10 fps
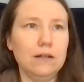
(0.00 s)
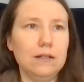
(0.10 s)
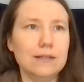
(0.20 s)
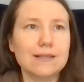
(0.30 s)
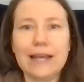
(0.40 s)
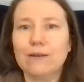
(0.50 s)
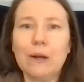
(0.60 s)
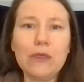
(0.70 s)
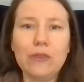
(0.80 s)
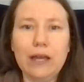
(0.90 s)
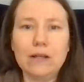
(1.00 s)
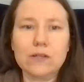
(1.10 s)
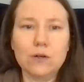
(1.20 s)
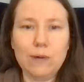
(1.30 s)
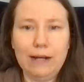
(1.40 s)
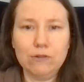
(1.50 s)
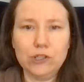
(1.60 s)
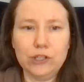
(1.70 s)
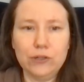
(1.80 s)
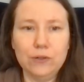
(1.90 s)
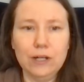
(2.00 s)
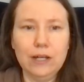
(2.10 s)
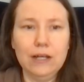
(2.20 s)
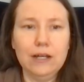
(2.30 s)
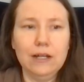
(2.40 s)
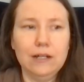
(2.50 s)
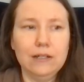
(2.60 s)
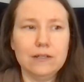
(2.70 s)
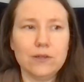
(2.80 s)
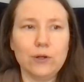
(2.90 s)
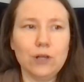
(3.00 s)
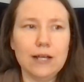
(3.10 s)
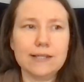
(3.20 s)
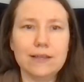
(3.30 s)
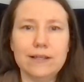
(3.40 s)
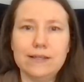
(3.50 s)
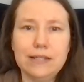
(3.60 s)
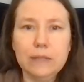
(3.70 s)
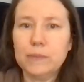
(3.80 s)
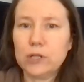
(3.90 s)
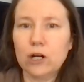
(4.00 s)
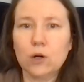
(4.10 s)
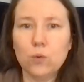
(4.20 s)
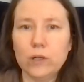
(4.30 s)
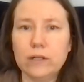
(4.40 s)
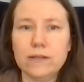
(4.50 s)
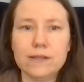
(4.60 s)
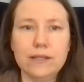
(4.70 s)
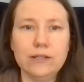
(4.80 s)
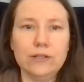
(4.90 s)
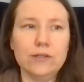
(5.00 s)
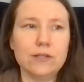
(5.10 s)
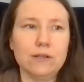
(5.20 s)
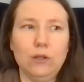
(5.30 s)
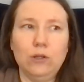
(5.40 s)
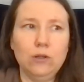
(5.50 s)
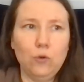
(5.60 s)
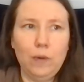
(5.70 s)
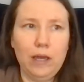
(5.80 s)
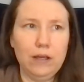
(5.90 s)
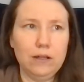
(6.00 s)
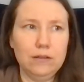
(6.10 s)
scary things around you. So you're lost in this deep, dark woods. There's looming